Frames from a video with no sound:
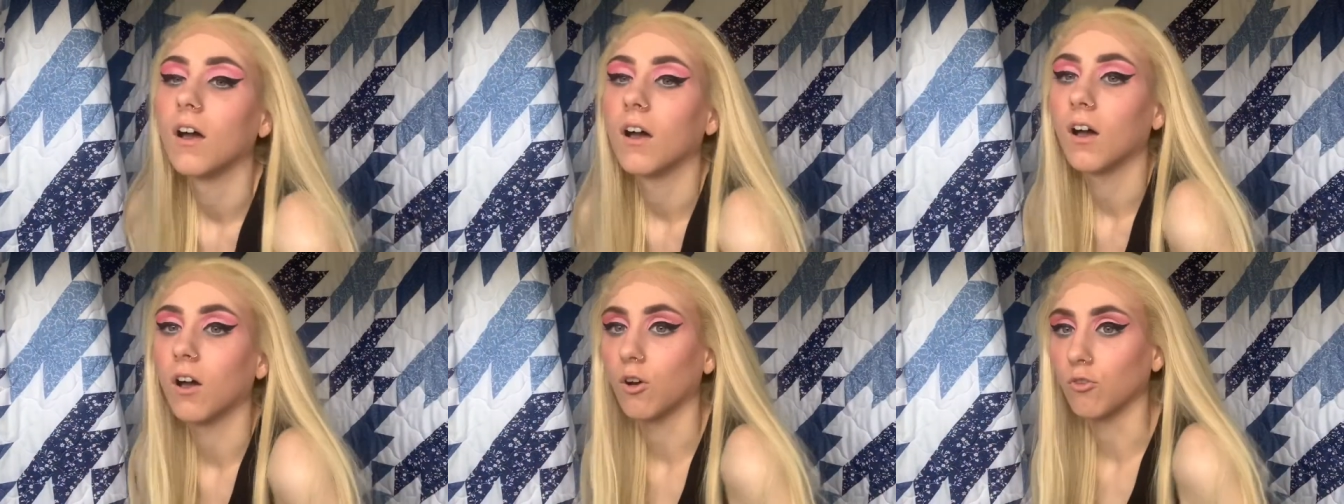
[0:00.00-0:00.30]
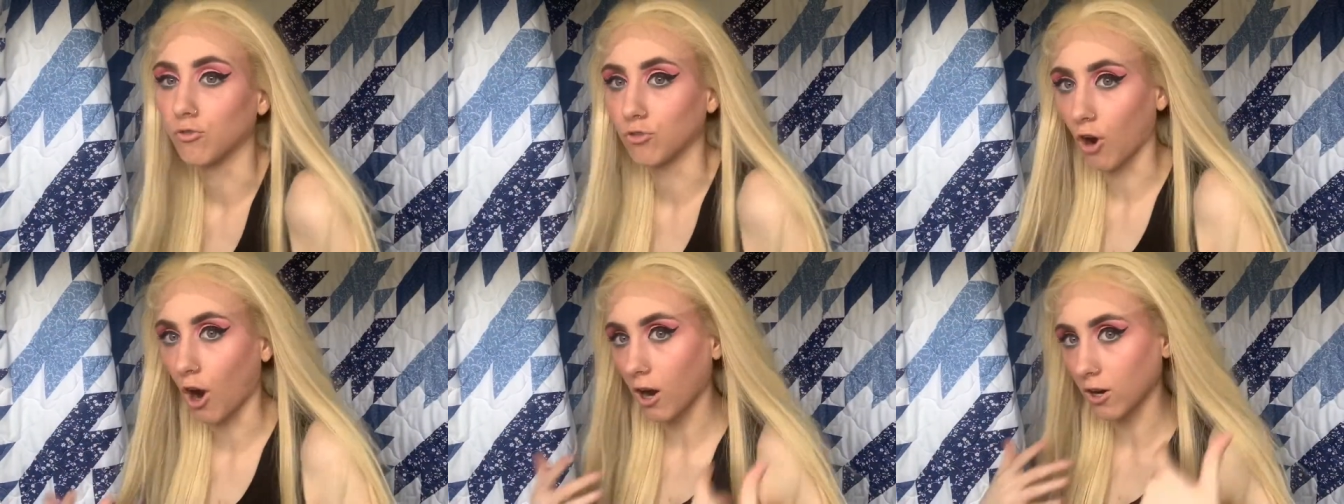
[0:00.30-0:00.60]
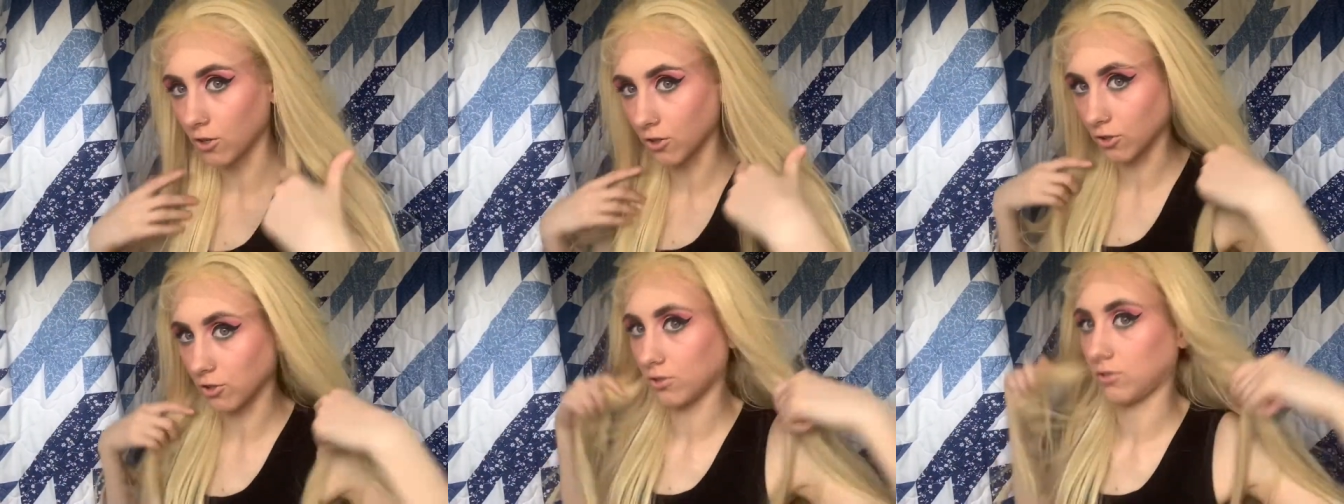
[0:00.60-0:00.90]
a
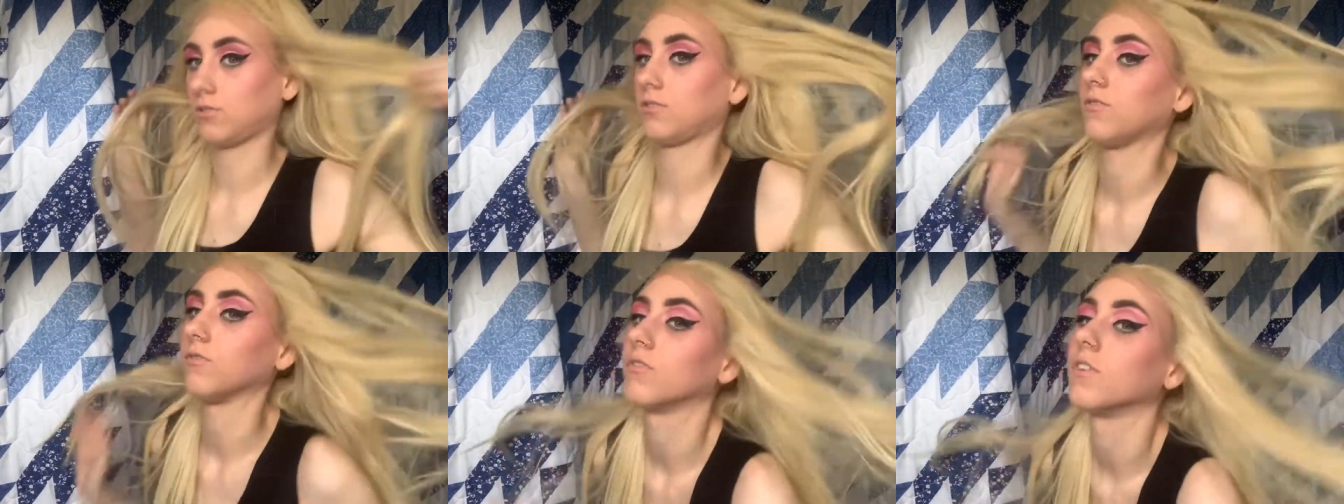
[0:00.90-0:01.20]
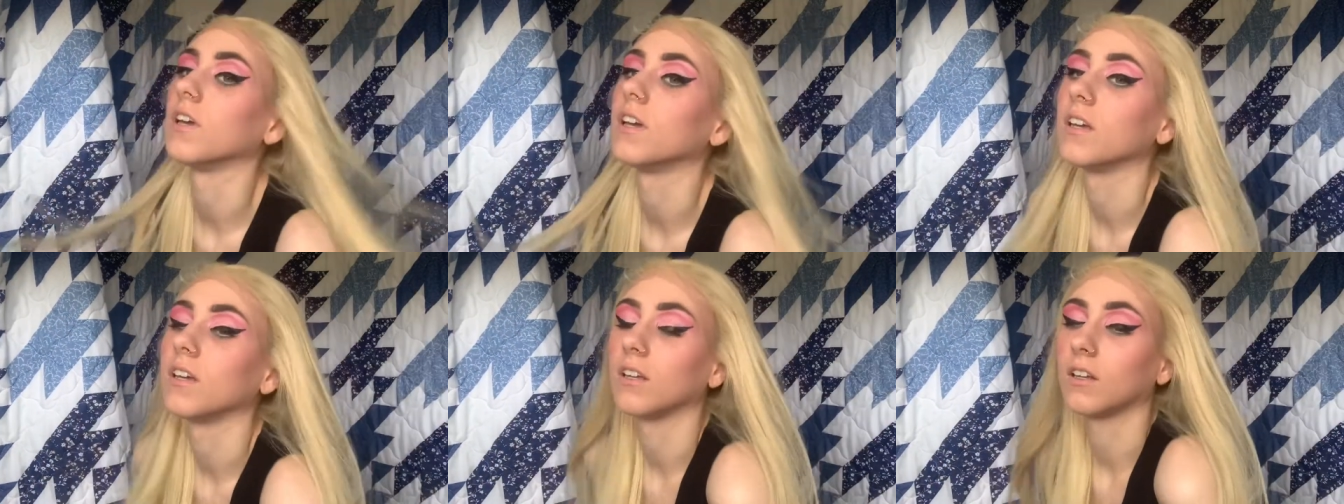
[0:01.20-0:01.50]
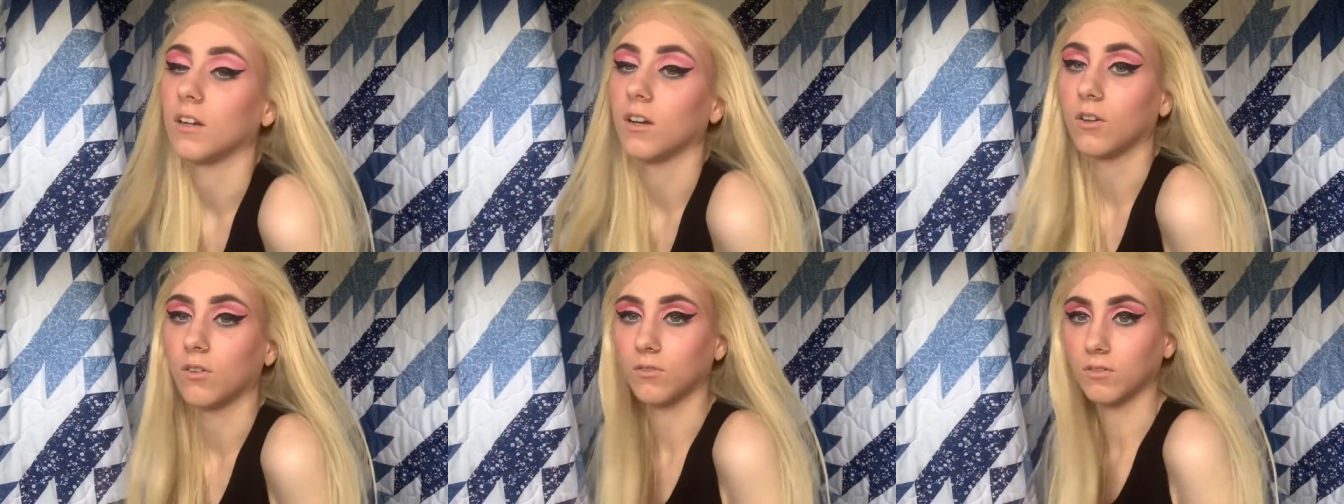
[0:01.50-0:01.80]
rocker or something, you
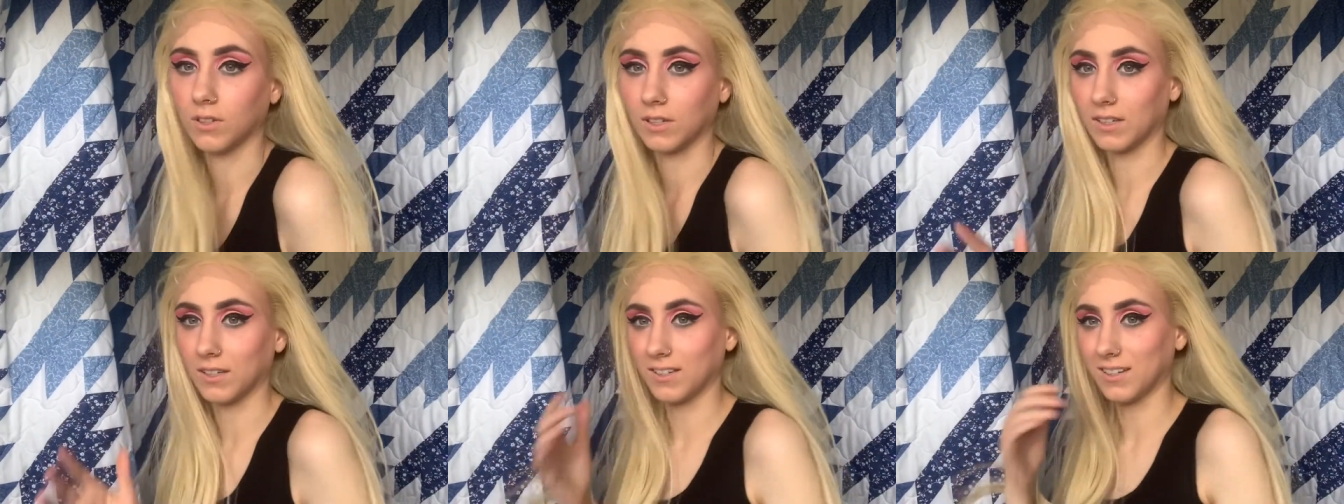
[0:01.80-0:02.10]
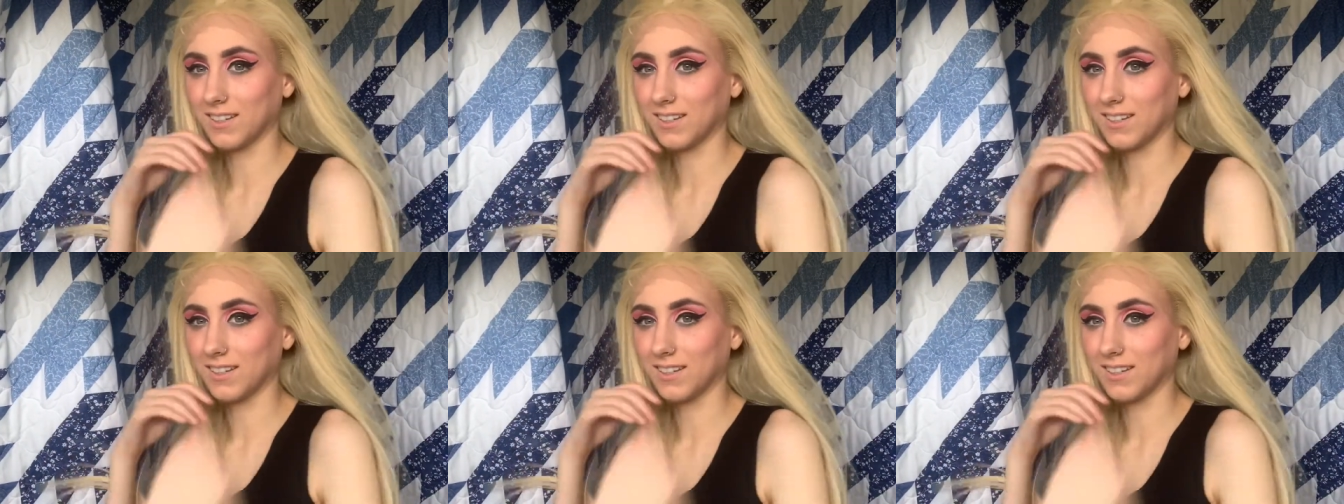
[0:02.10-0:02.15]
know? Like,